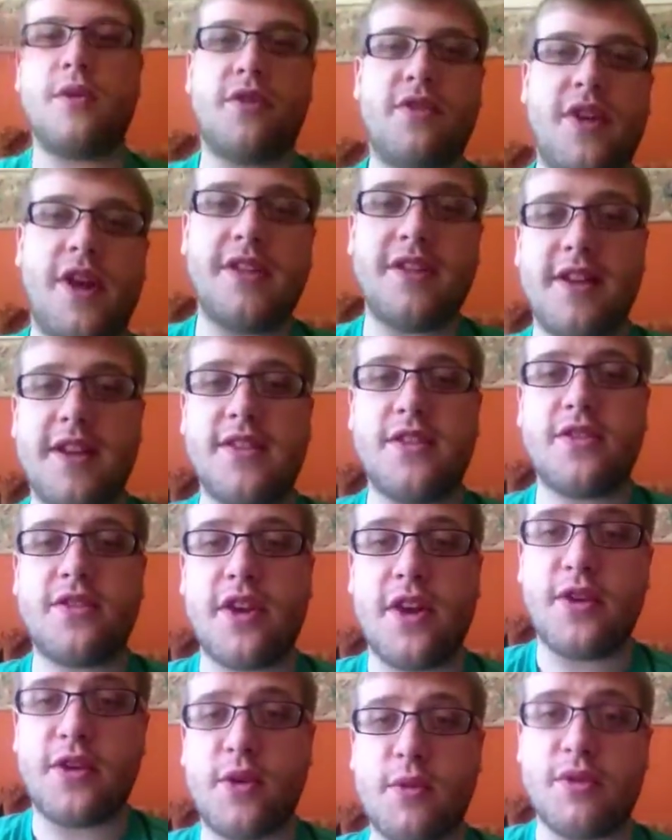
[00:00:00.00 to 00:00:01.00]
standing either
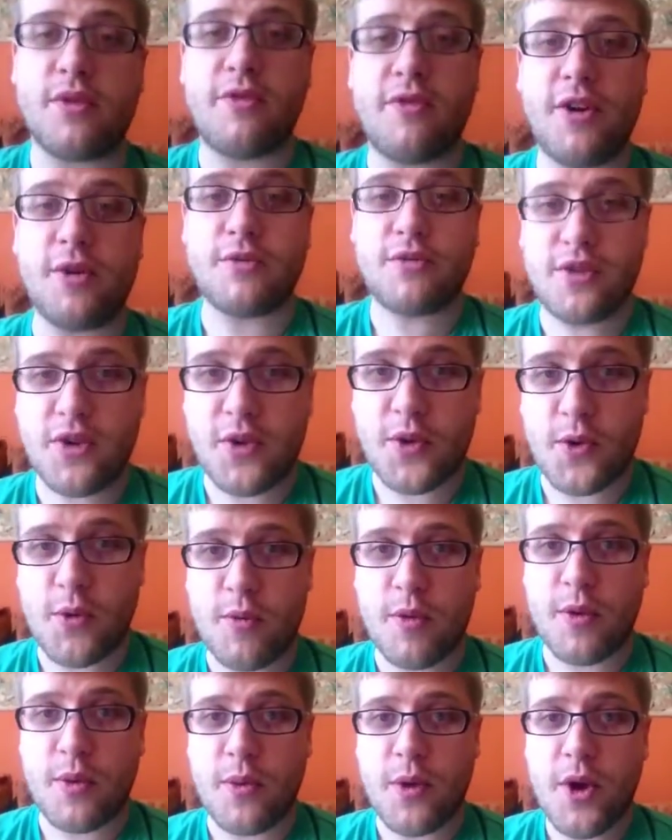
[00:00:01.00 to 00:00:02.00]
side of you with a flute and an
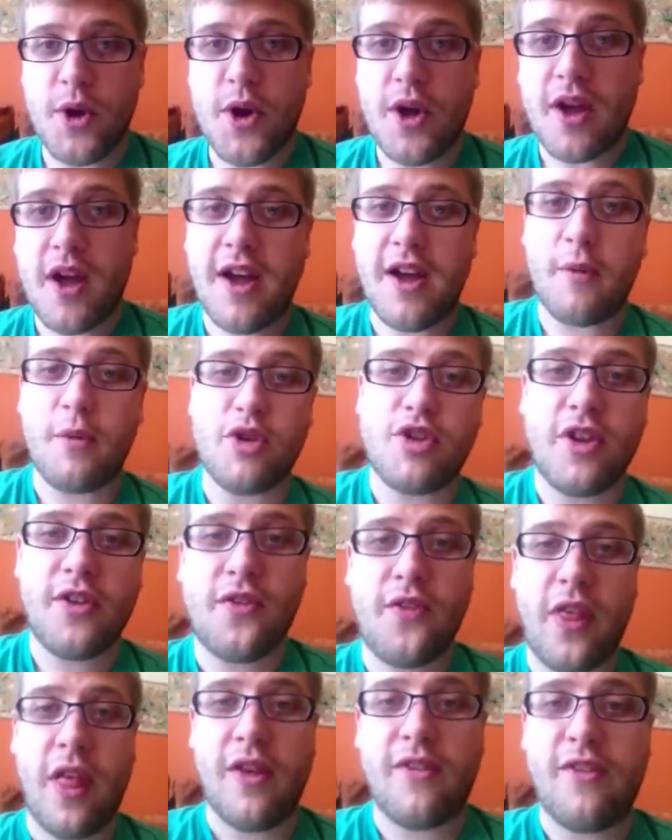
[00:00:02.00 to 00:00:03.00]
oboe, which I
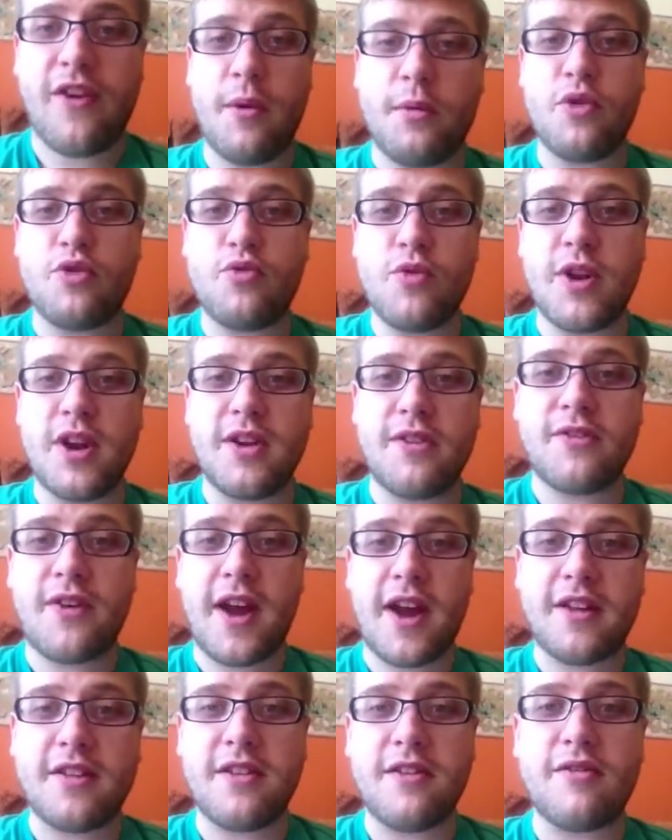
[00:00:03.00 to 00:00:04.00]
felt was really
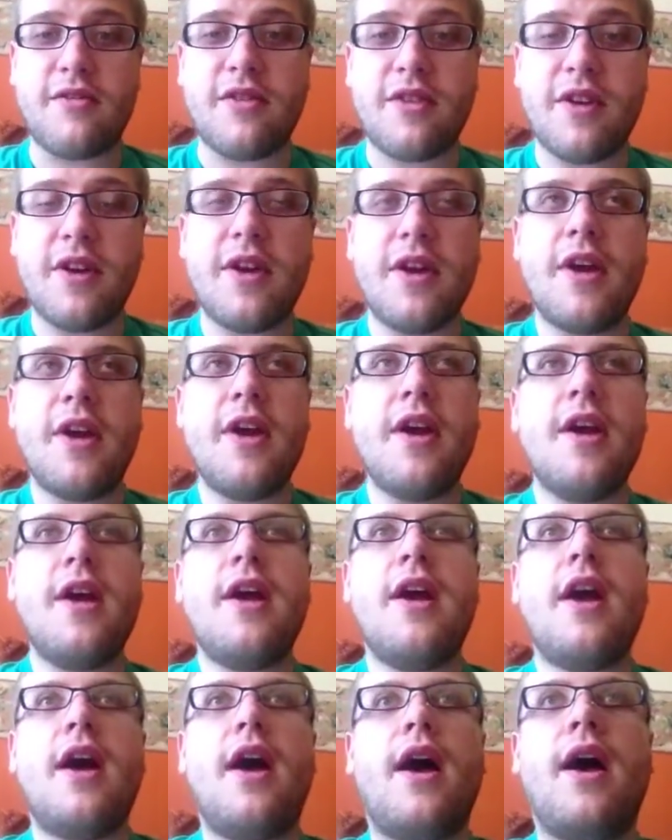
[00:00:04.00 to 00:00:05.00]
effective.
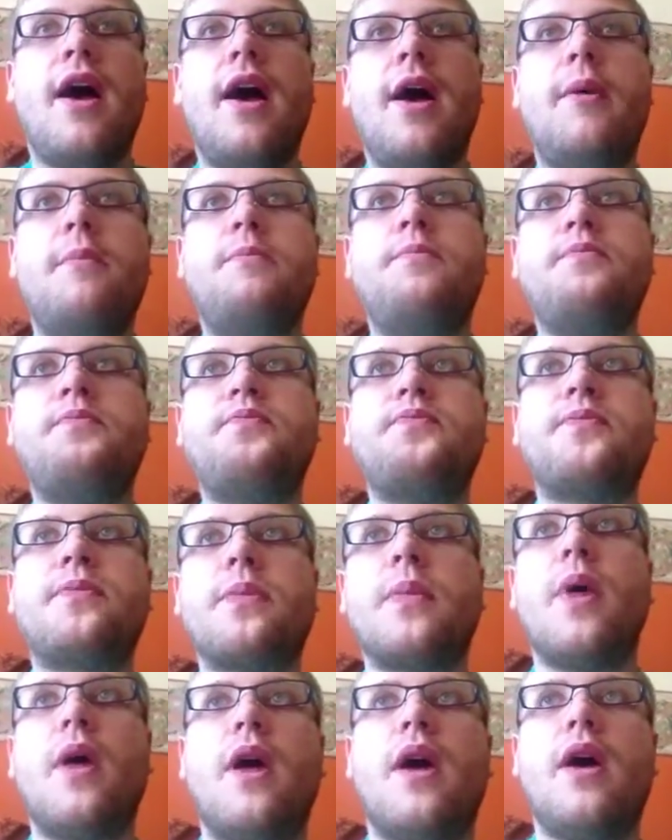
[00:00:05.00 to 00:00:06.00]
For
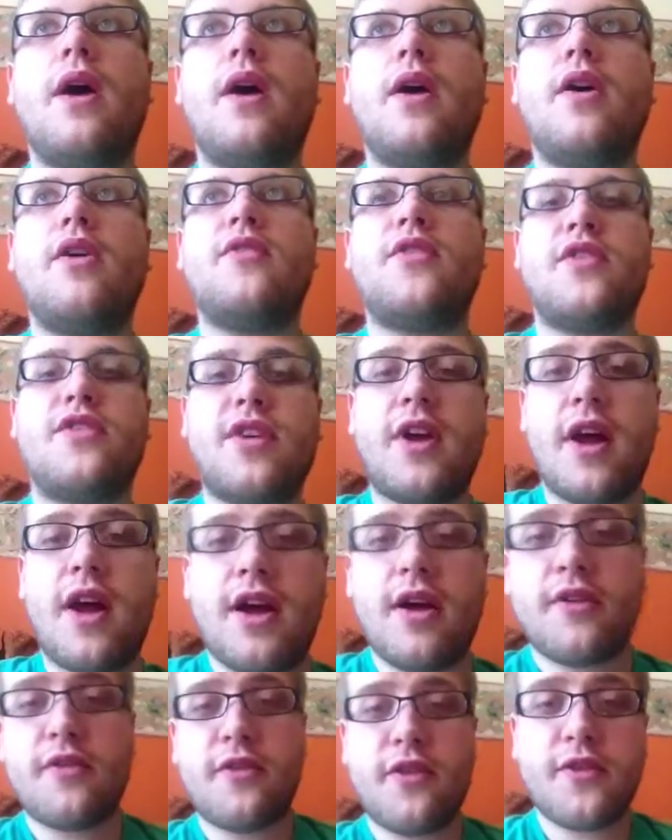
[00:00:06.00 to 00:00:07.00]

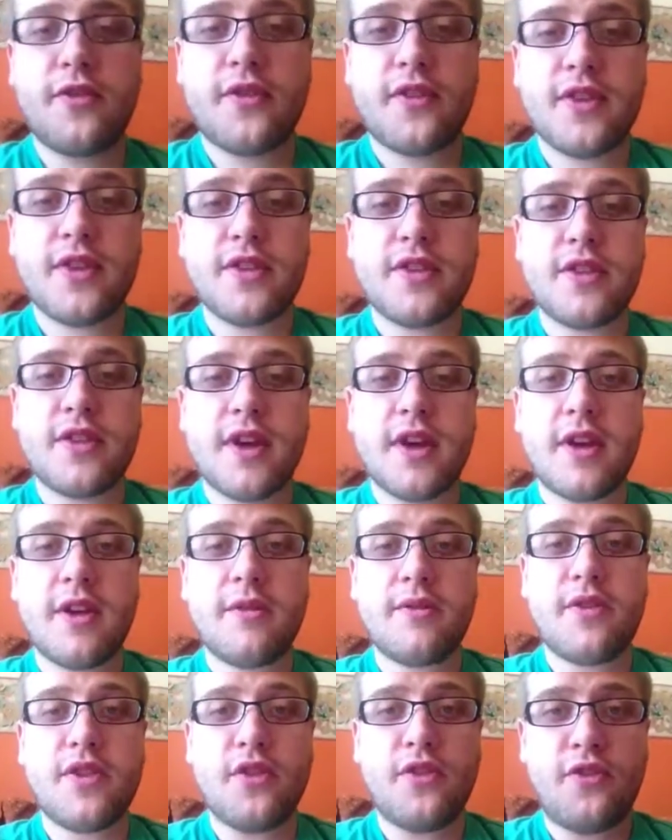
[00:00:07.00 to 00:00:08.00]

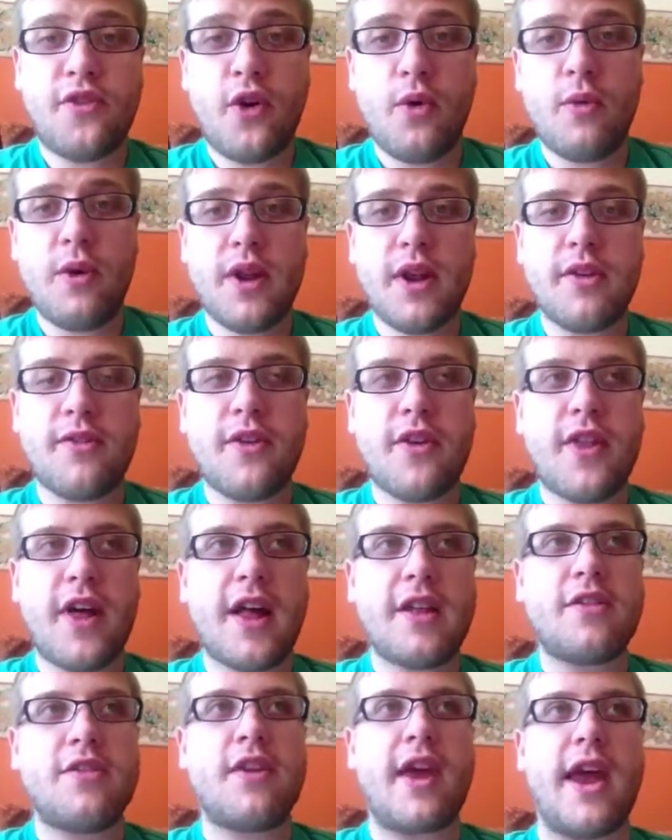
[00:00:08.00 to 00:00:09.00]
the Foley, for
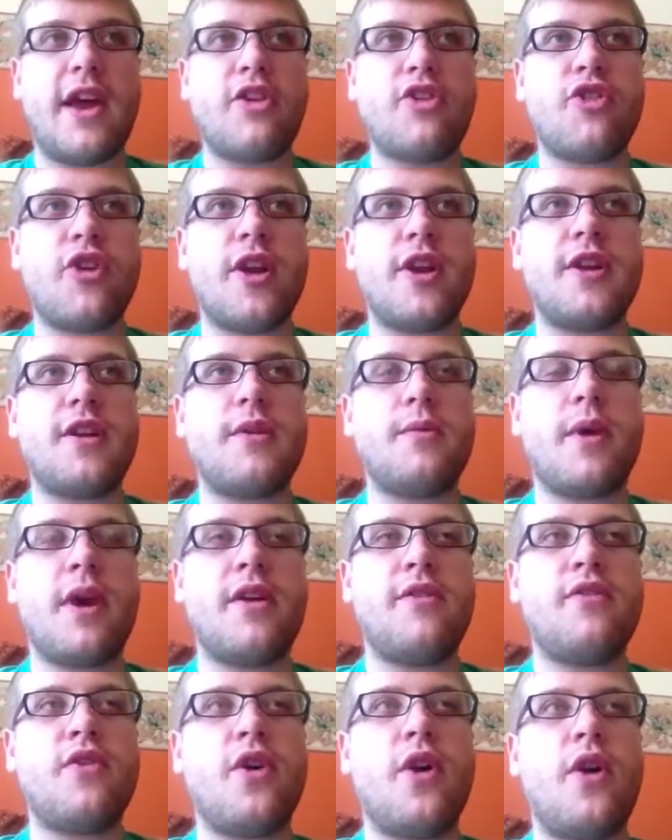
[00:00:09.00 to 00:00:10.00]
that section,
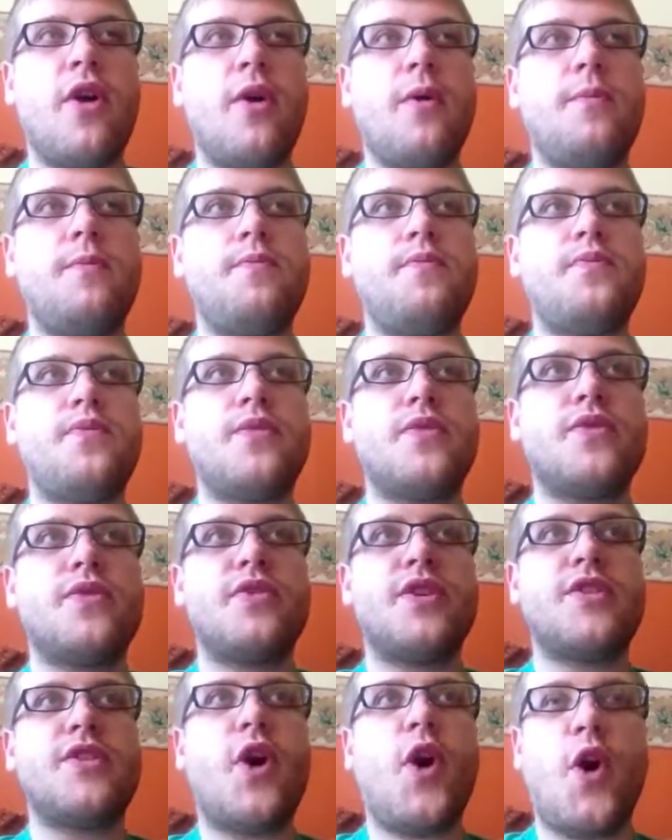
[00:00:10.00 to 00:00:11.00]

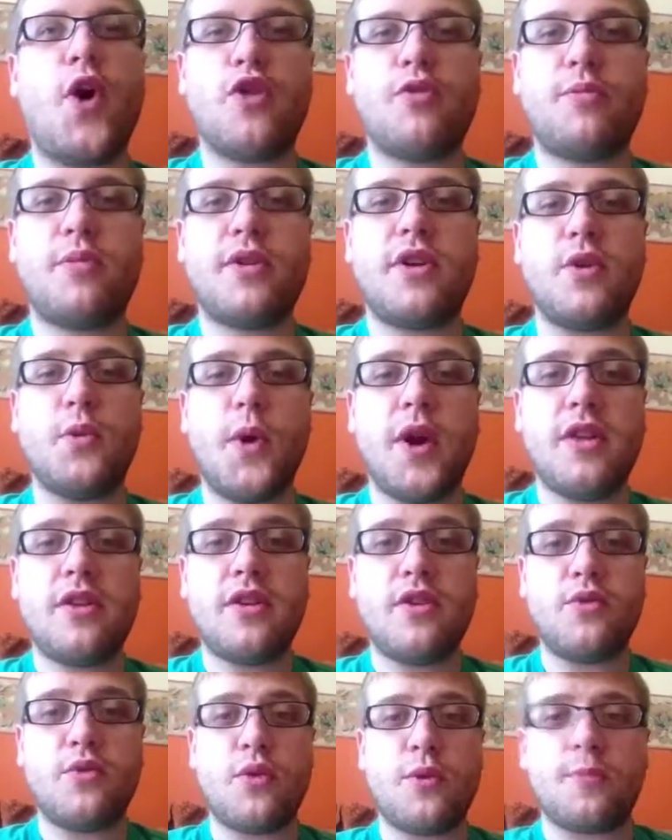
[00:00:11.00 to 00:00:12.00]
there's a hospital
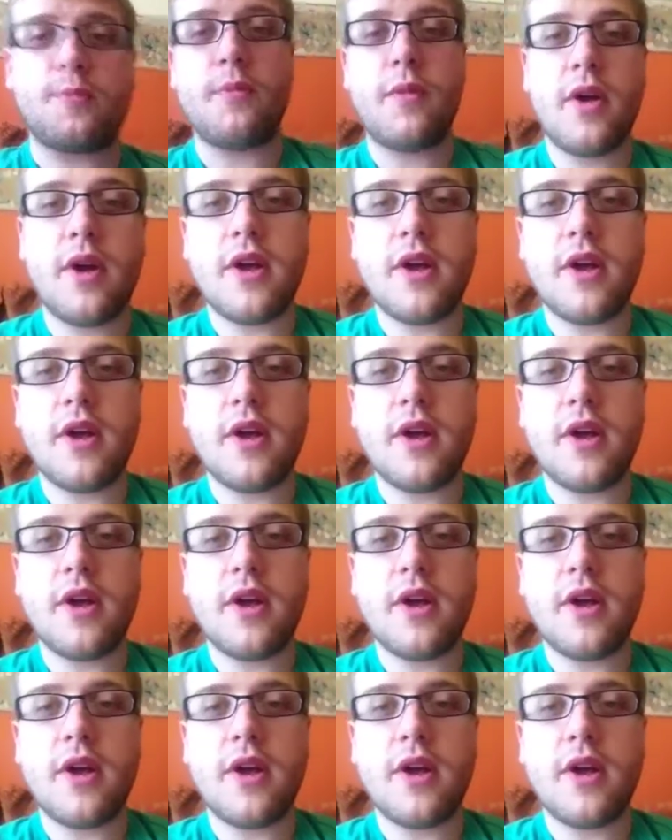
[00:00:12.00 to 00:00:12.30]
waiting room